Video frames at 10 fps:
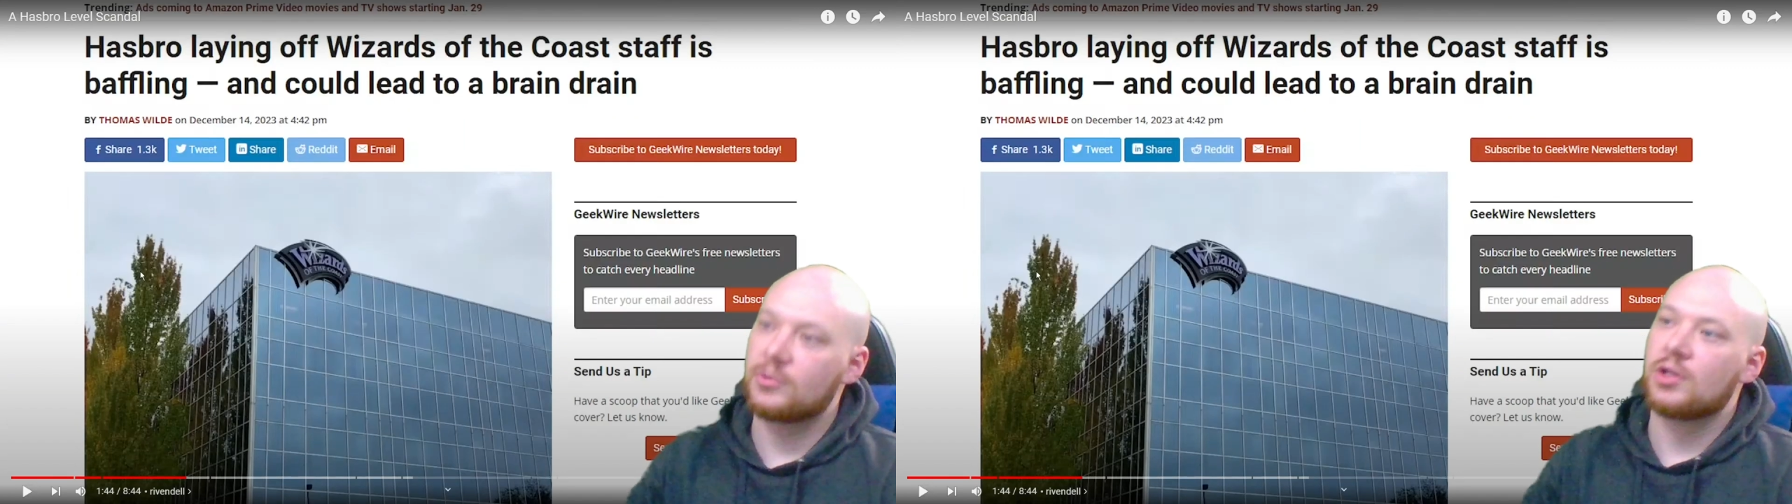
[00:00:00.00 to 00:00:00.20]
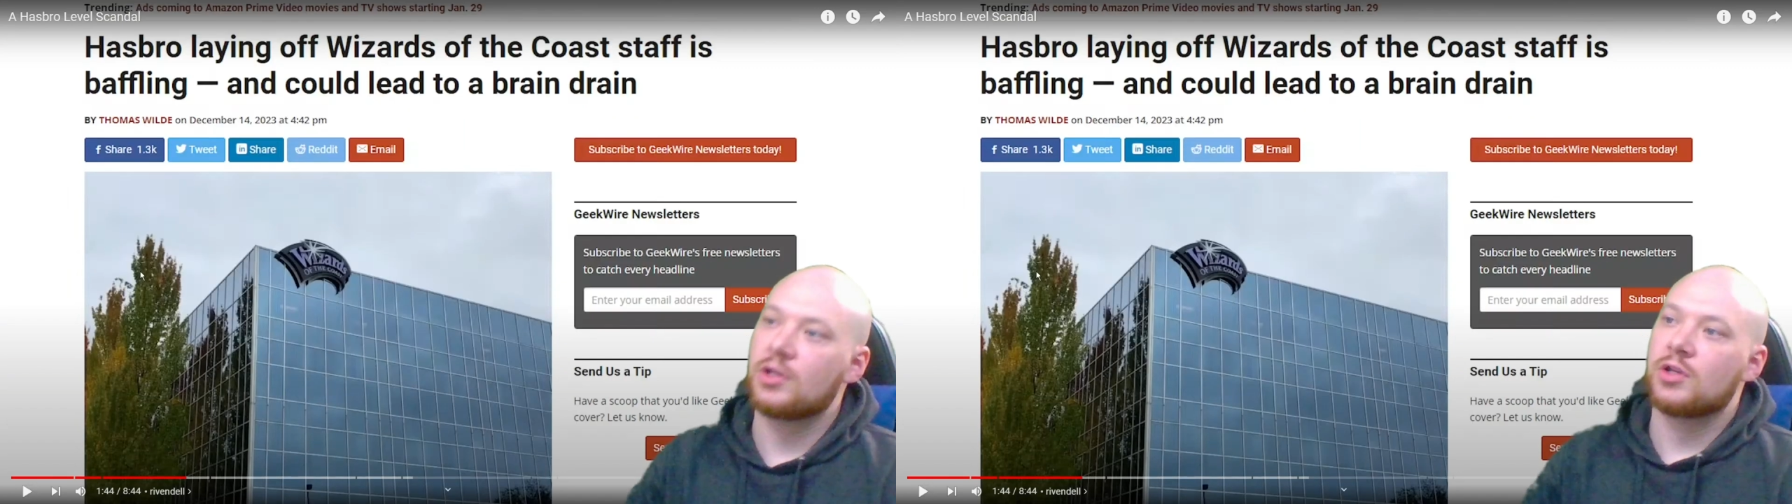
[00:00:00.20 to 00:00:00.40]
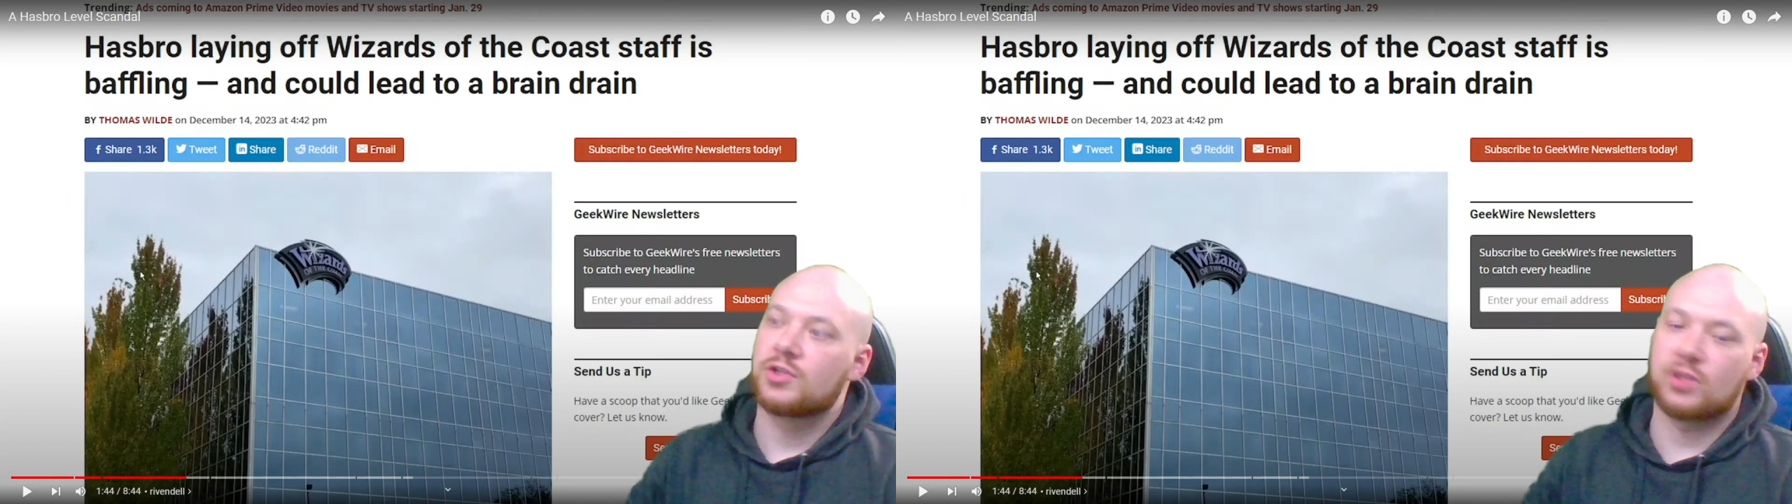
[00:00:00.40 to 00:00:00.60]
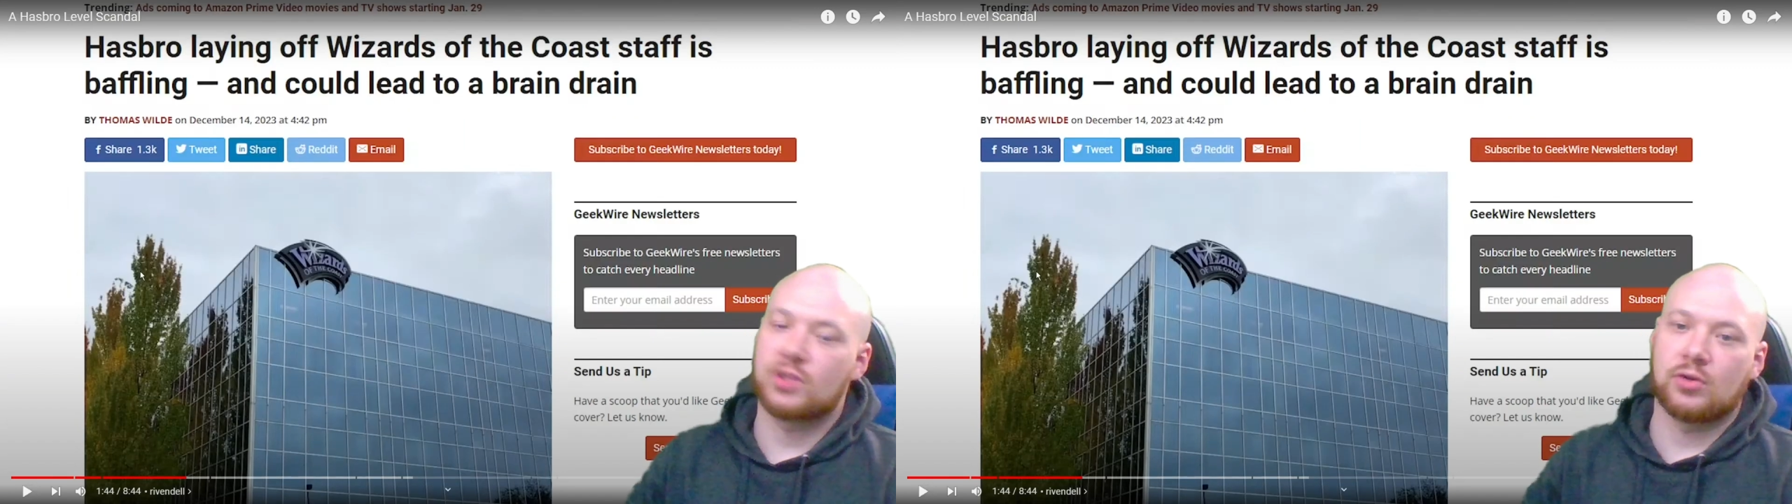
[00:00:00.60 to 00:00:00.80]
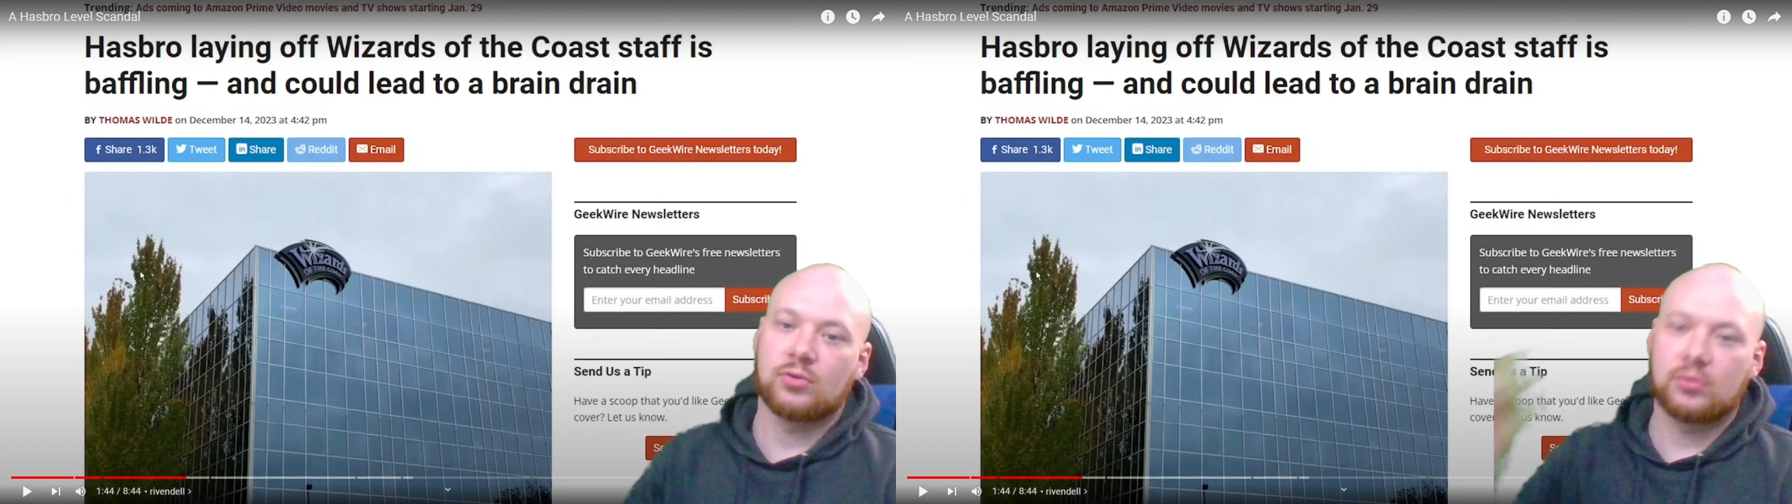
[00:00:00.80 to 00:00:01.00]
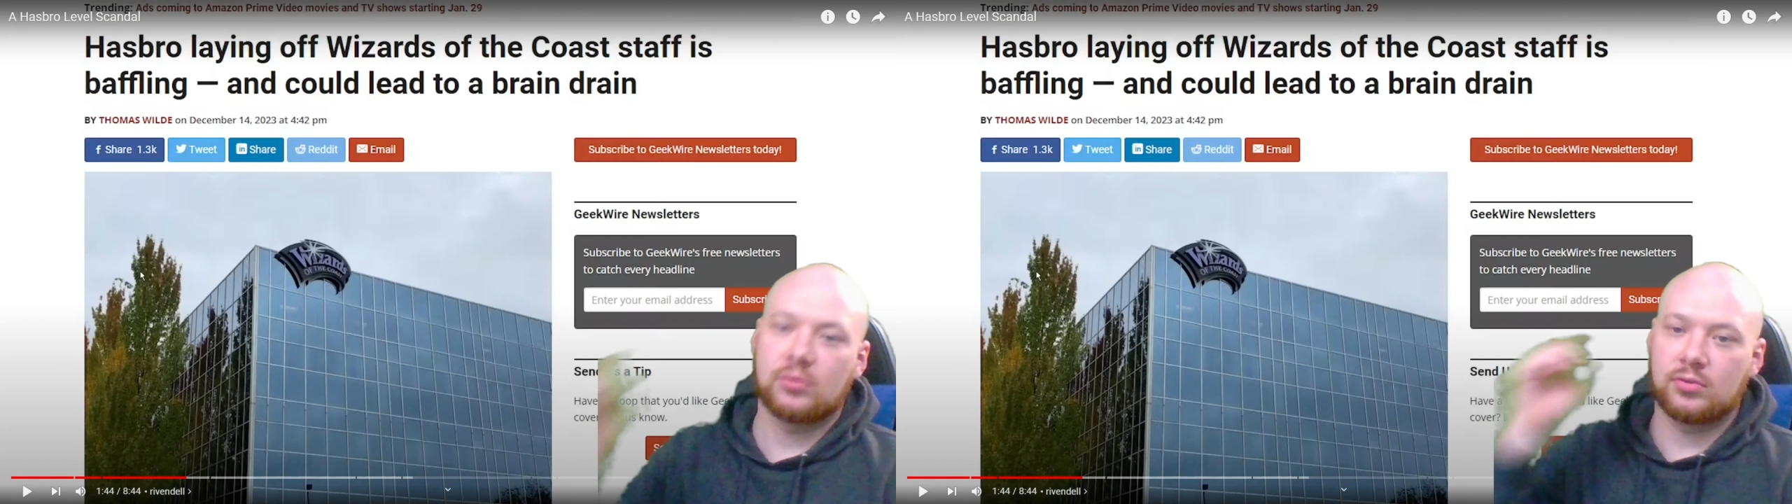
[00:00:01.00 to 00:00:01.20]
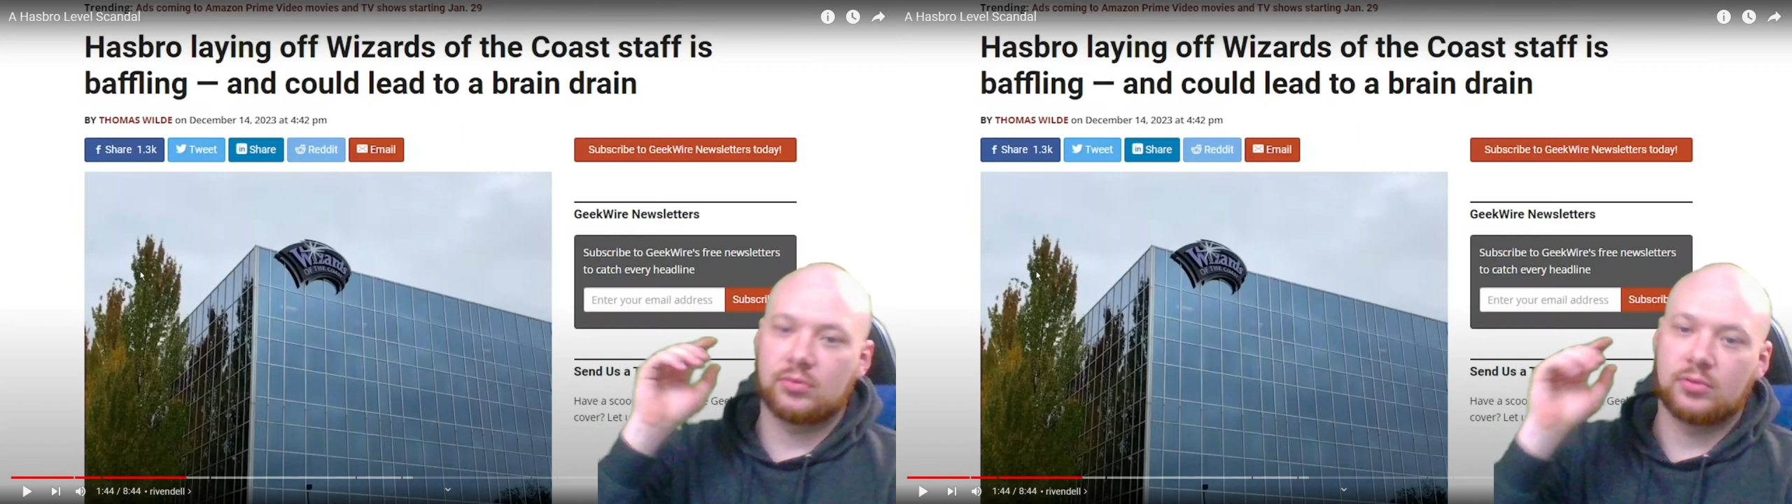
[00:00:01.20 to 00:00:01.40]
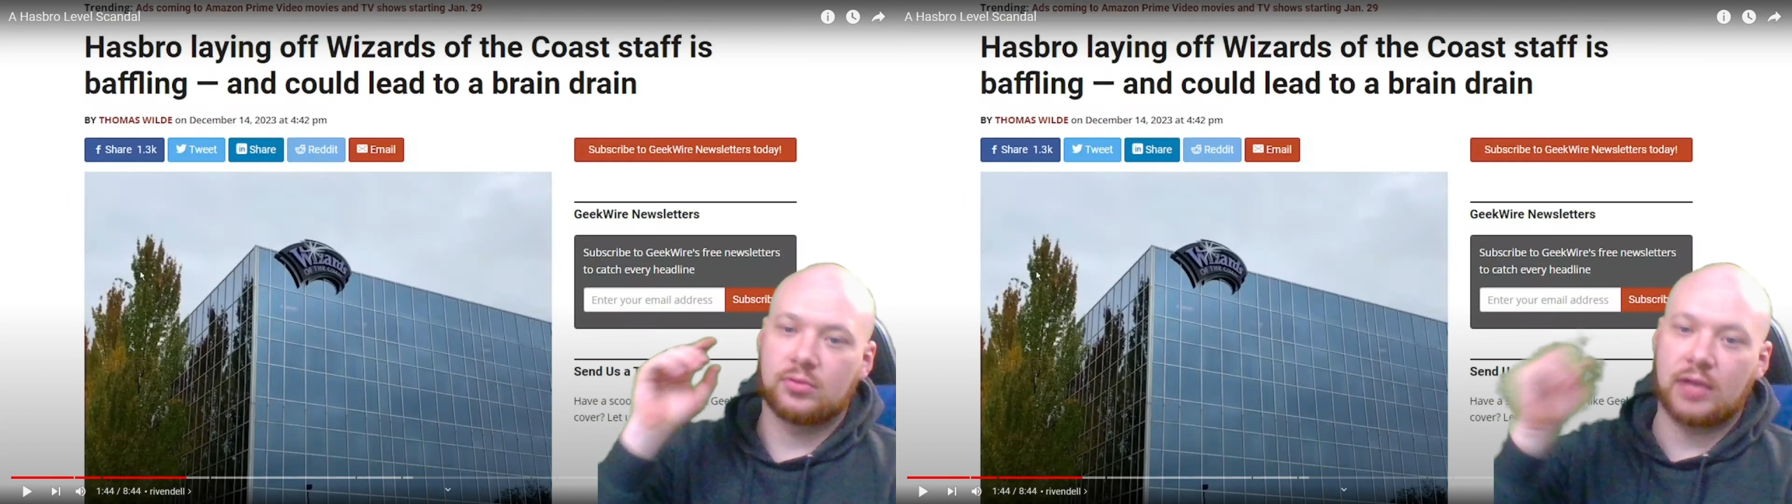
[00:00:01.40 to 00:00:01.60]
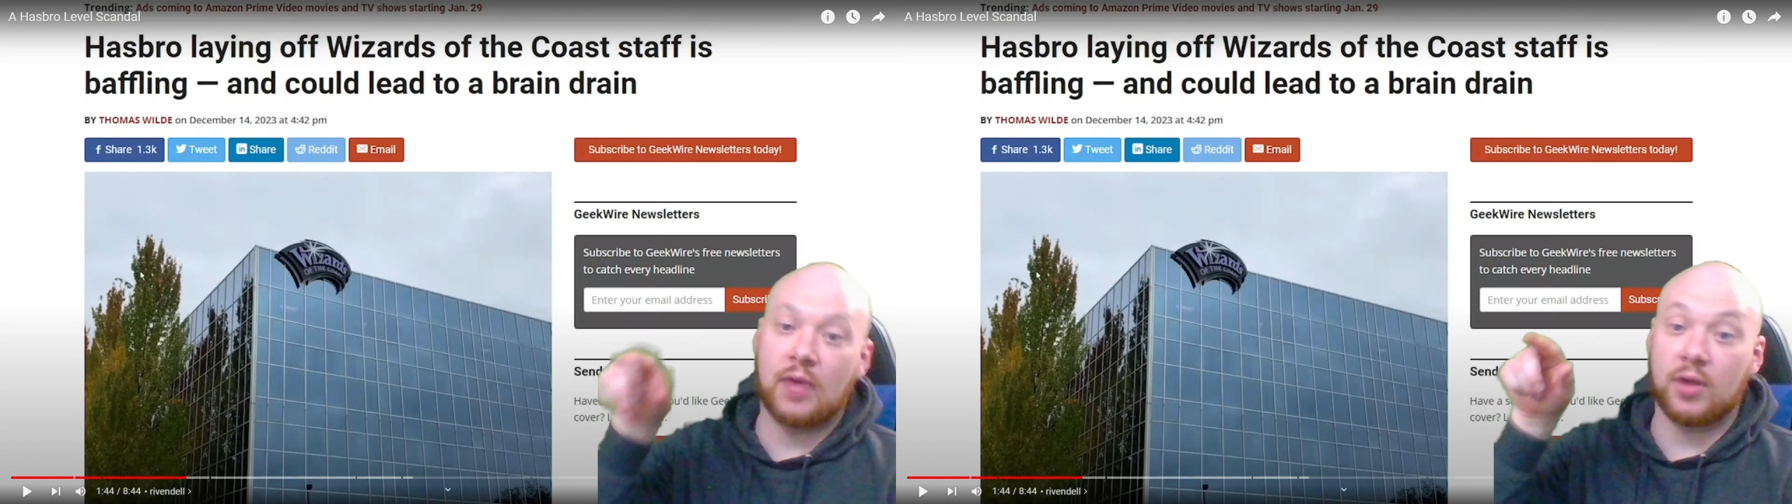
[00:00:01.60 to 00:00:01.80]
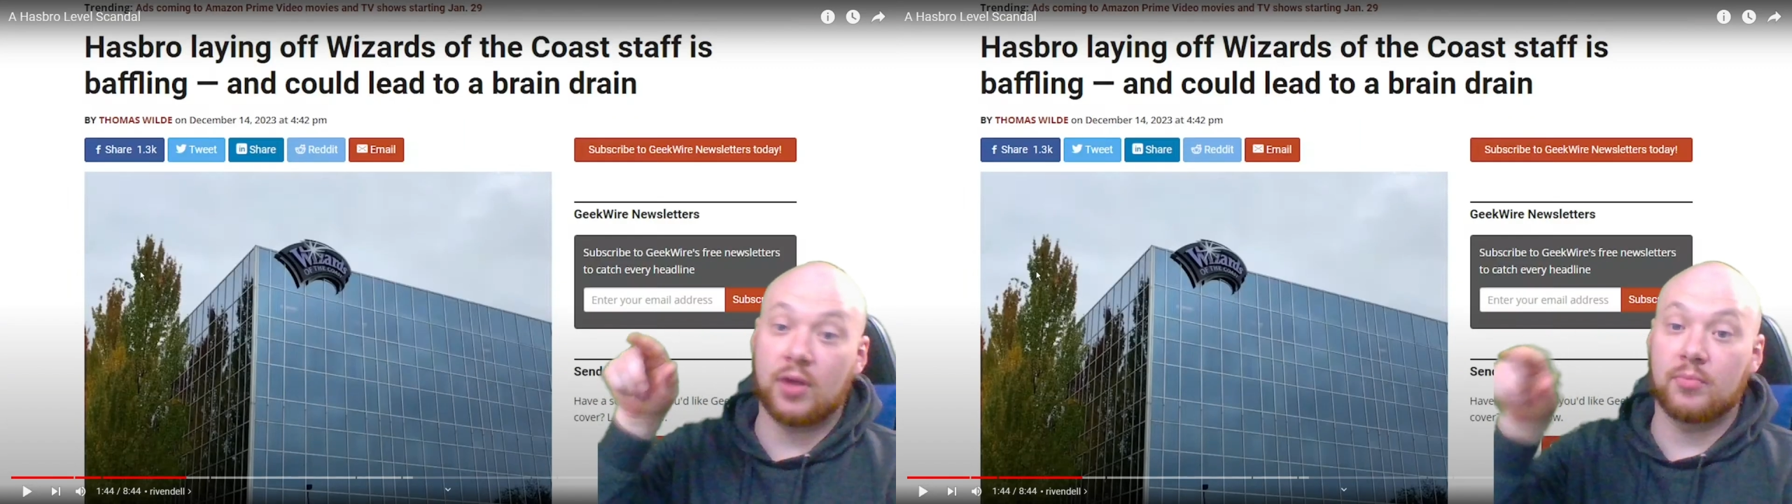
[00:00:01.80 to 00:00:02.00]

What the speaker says: So, I want